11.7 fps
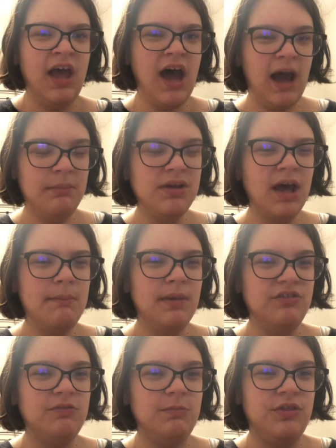I'm not
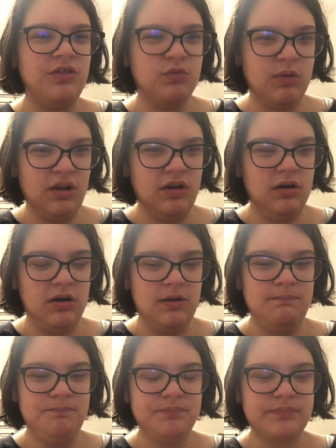much of a
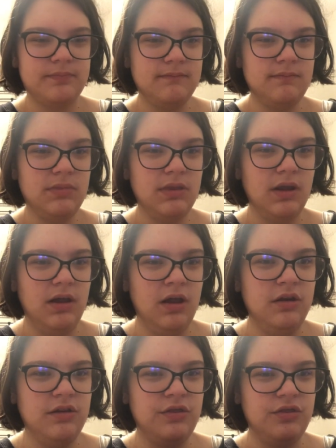thriller
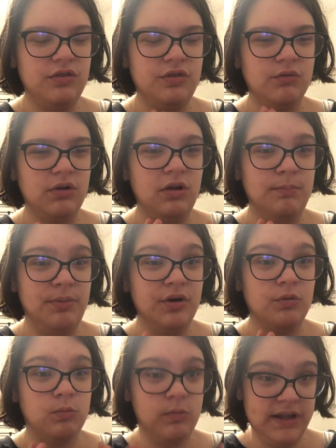
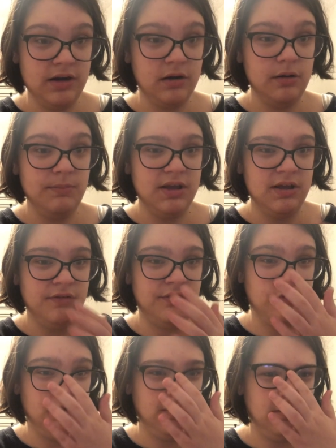book reader, because
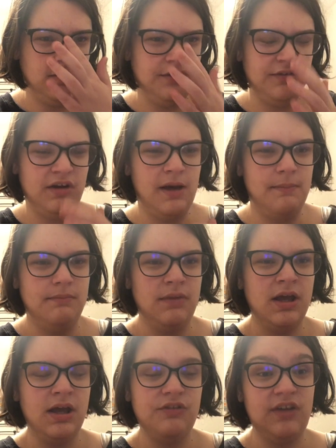thriller is not
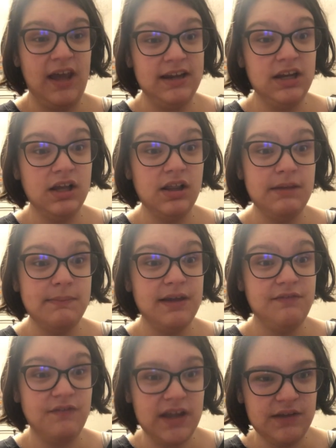technically my
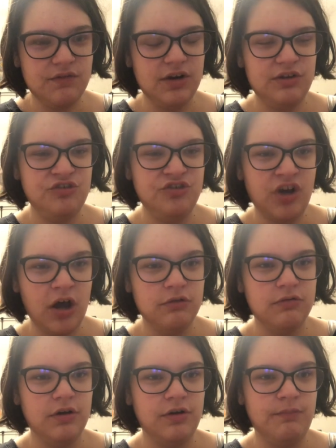favorite
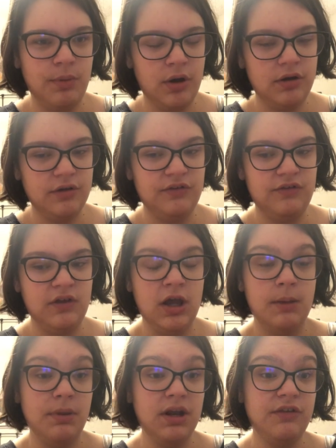genre of books,
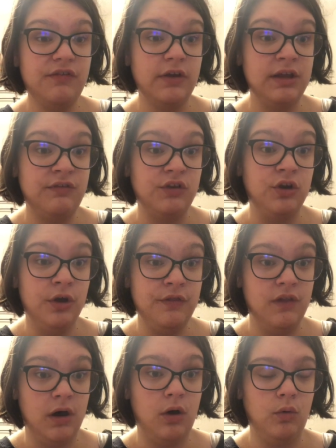but it's
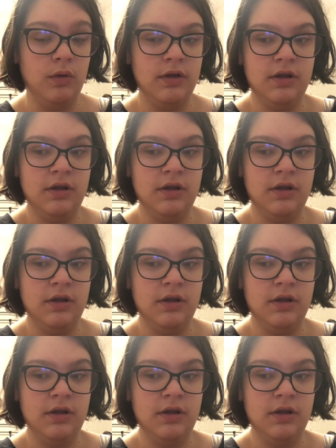good though.